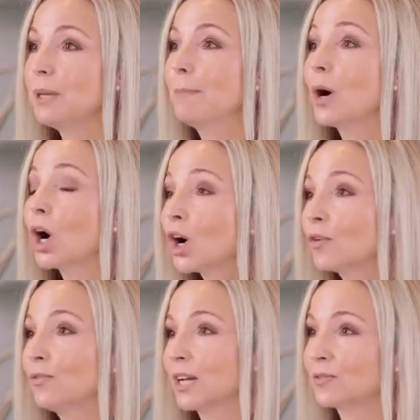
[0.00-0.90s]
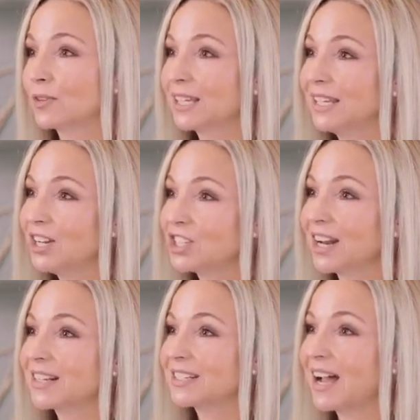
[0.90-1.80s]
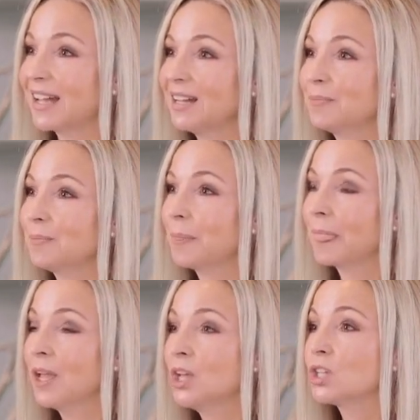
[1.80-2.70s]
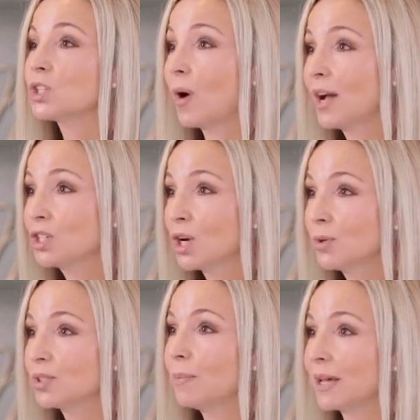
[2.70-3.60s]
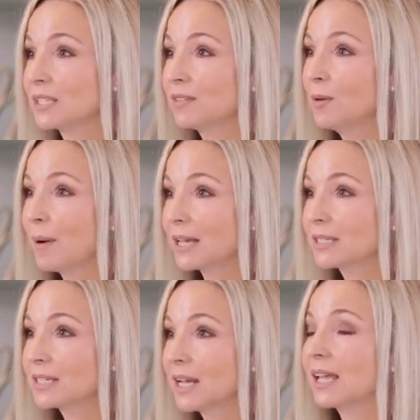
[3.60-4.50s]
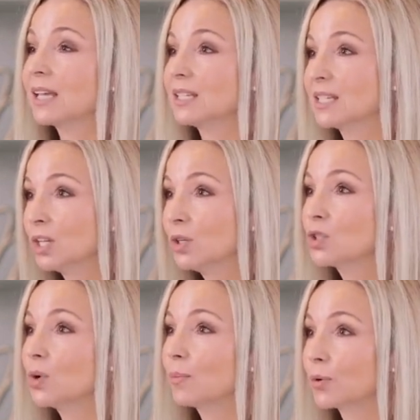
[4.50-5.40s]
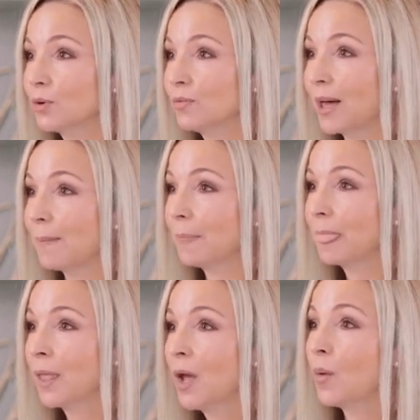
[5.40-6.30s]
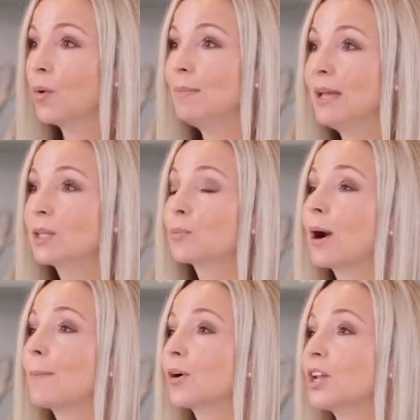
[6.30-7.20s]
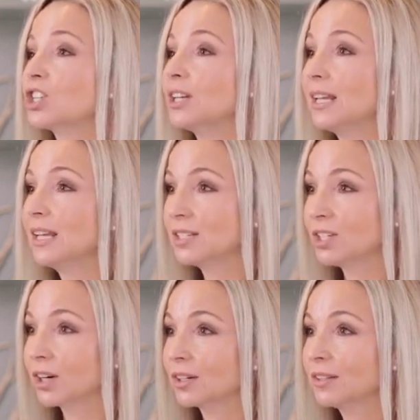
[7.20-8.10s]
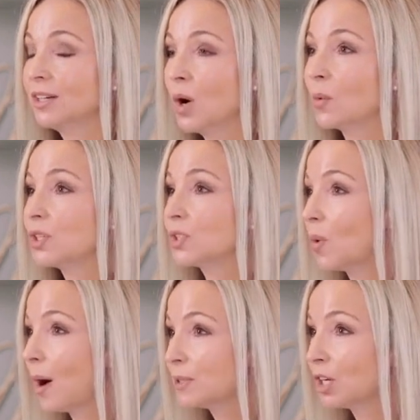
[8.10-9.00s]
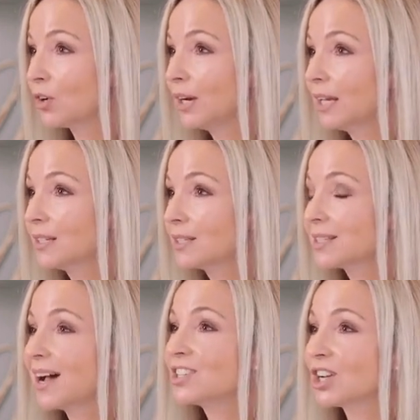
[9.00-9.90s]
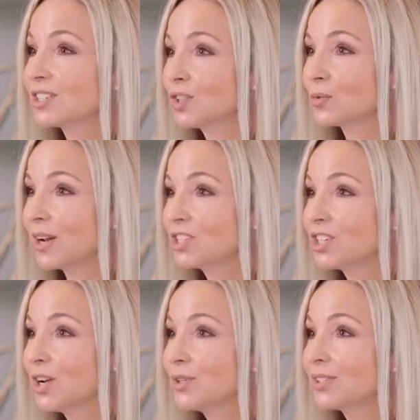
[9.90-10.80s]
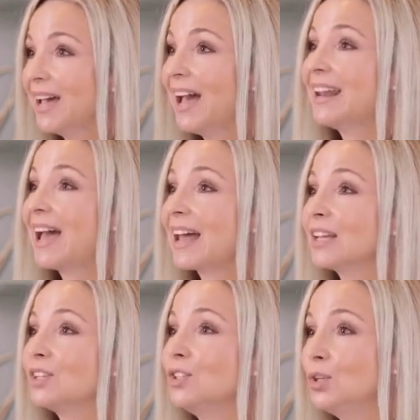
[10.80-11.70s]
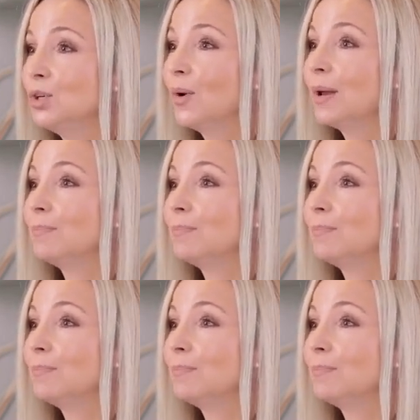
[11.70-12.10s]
be perfect for the ketogenic diet. So I chose the best of the best and continued to improve them. We made the preparation easier. We swapped ingredients, adjusted ratios, and added new